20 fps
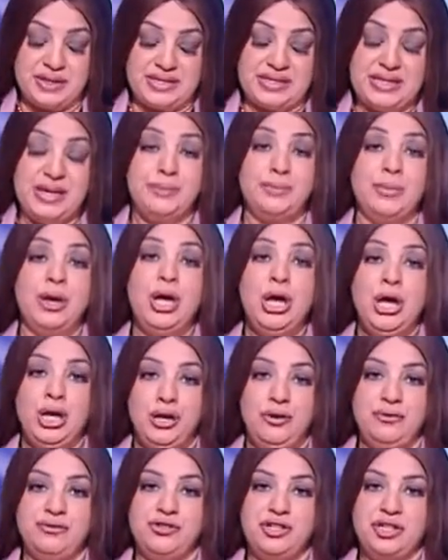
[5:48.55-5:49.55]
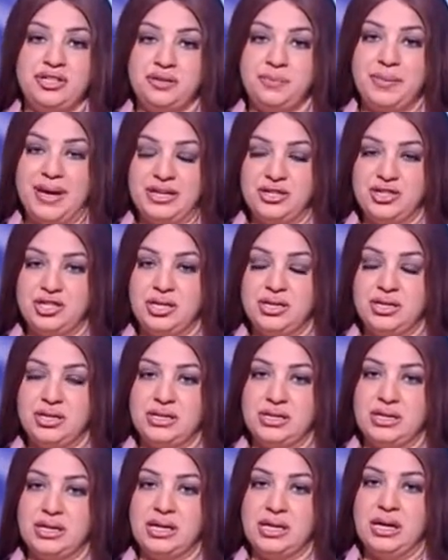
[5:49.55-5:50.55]
Basim, you've just
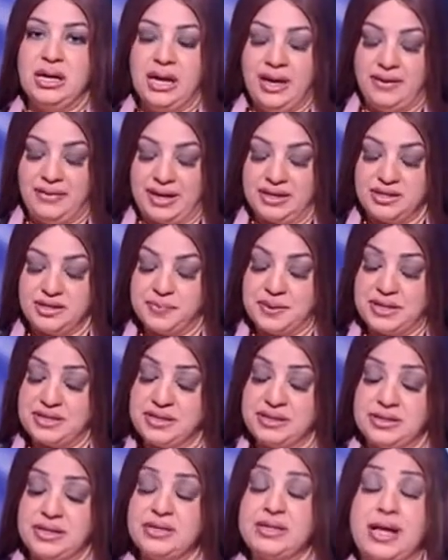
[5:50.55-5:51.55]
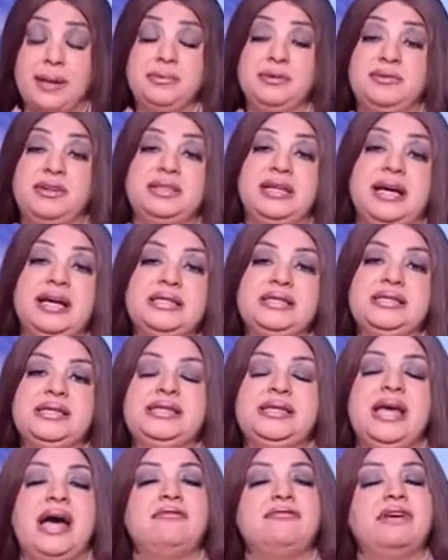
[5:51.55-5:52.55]
mentioned uh, that President Abdel Fattah
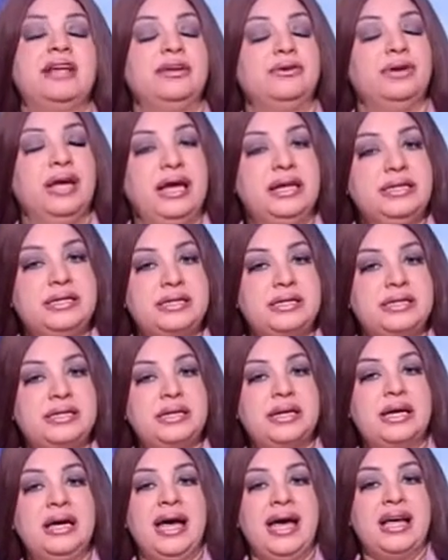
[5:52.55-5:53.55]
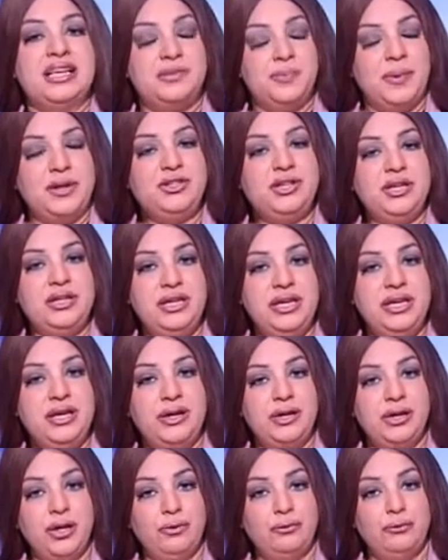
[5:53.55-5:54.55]
al-Sisi have allocated uh, a special
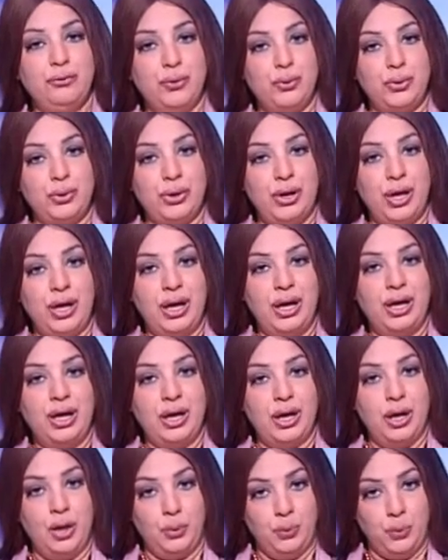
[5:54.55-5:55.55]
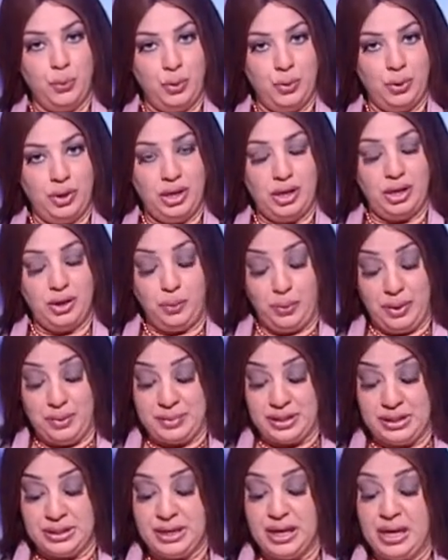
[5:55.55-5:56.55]
year for uh, uh,
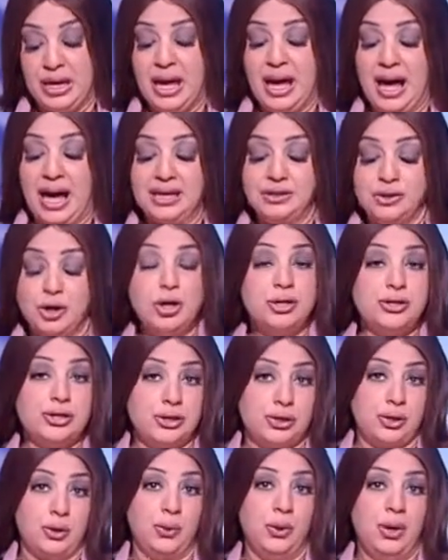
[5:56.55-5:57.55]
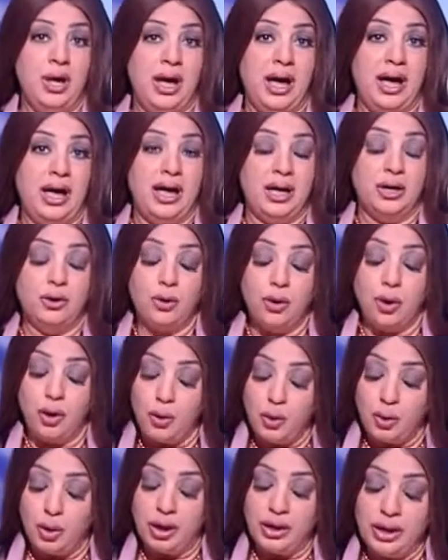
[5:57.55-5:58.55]
women. And also,
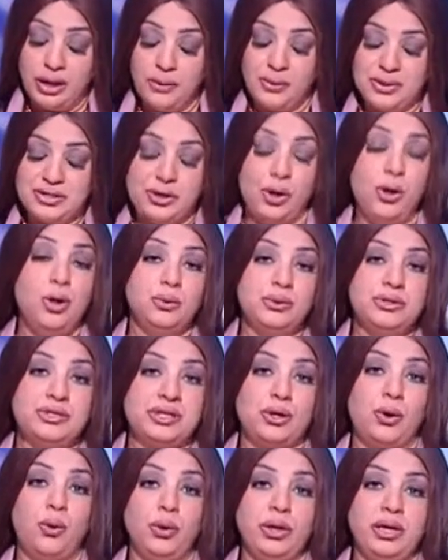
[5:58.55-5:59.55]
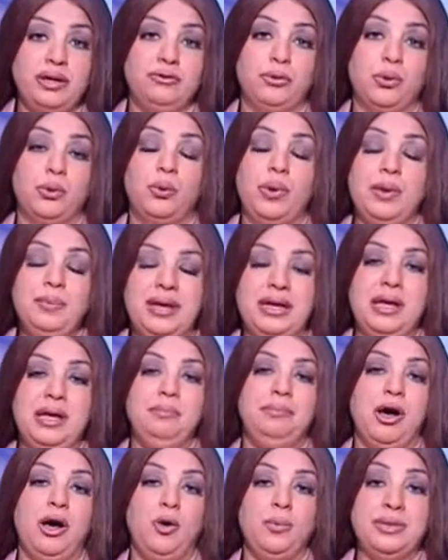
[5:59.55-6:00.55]
he was always calling for women
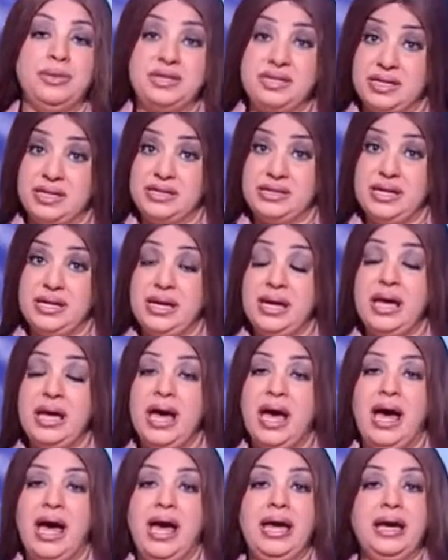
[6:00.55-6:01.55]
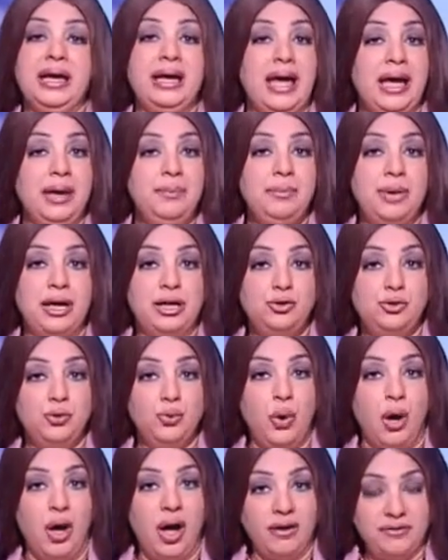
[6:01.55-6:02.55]
empowerment since he came
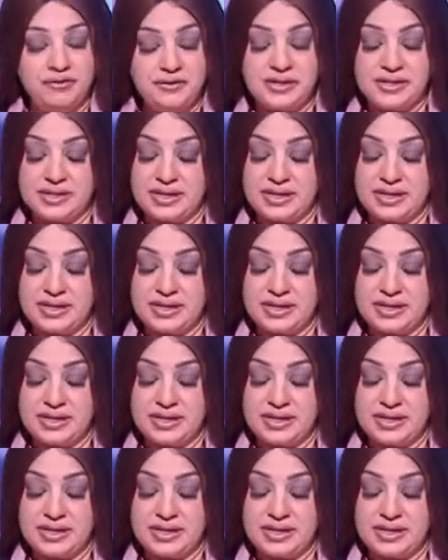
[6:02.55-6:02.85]
to office